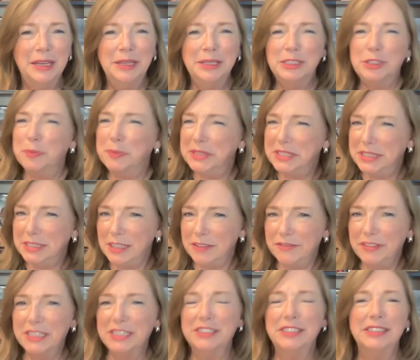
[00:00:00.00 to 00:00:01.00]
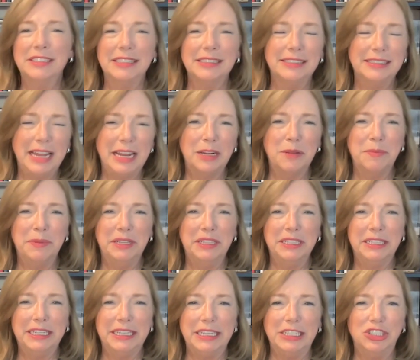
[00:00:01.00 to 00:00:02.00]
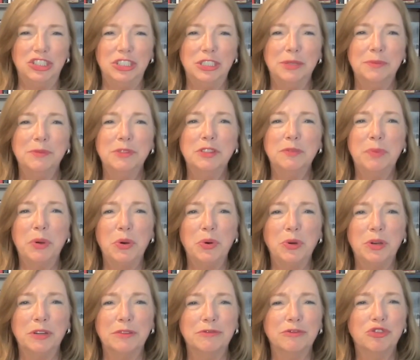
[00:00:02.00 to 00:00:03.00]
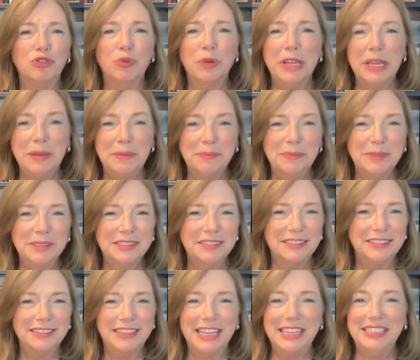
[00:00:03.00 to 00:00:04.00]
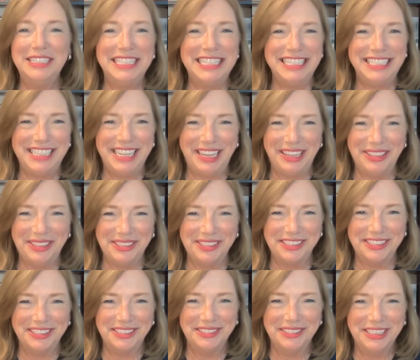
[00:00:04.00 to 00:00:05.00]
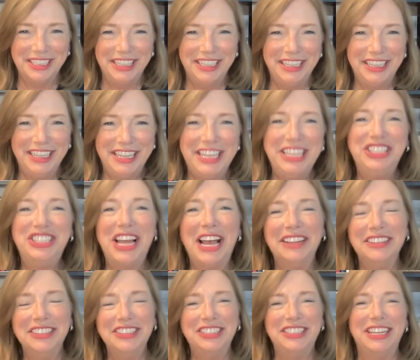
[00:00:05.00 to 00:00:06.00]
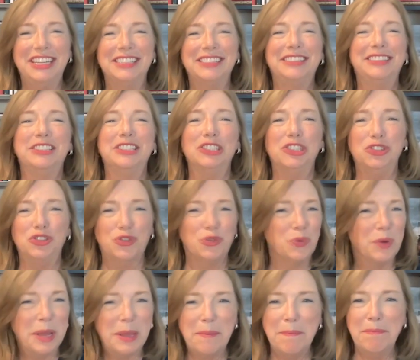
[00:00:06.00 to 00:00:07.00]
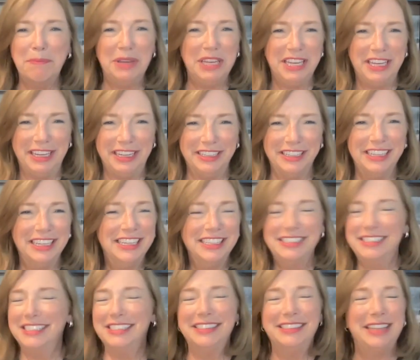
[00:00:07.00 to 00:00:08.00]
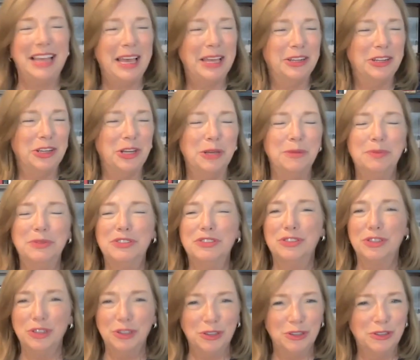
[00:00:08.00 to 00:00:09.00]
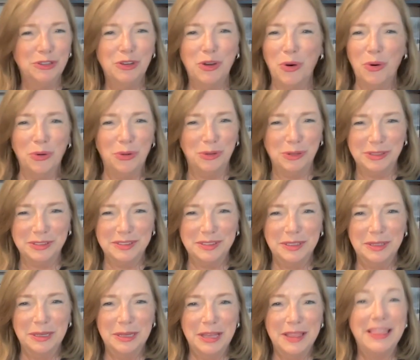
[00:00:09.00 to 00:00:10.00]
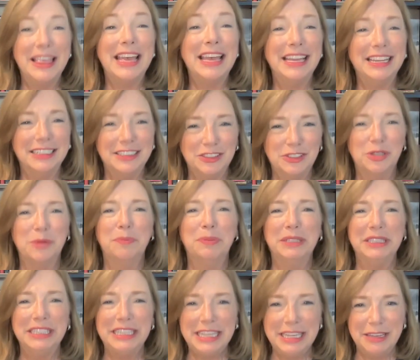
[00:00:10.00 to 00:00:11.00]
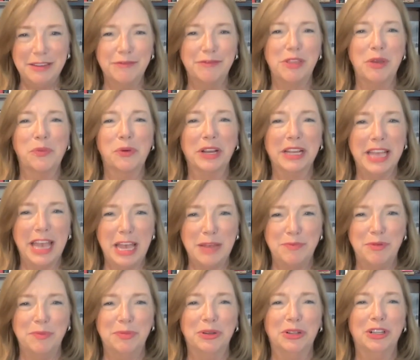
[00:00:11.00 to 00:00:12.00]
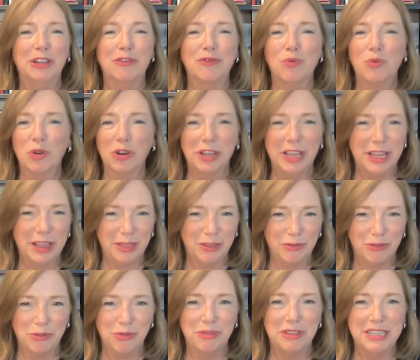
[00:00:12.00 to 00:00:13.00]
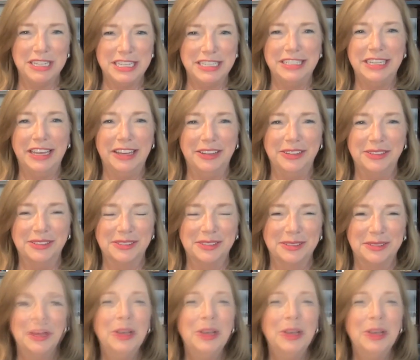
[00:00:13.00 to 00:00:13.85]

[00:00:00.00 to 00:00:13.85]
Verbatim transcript: Specific to sustainability, Jim spoke of dreams and details. He challenged us to dream big, to set absurd goals, then to believe that we're capable of working through the details.